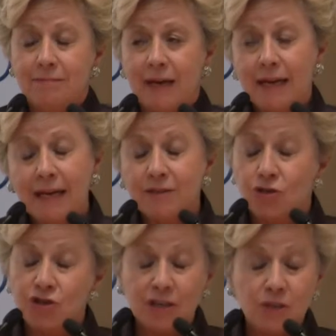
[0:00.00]
and he has
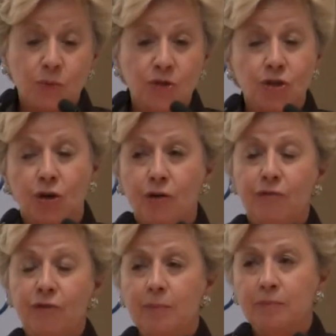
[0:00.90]
just returned
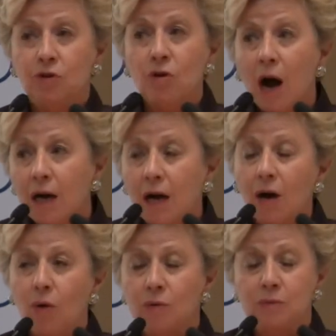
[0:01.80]
from
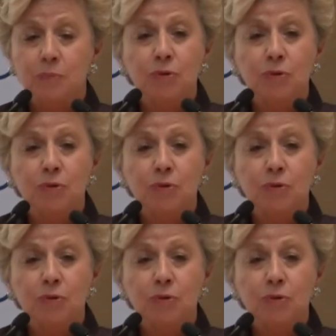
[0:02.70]
Krakow and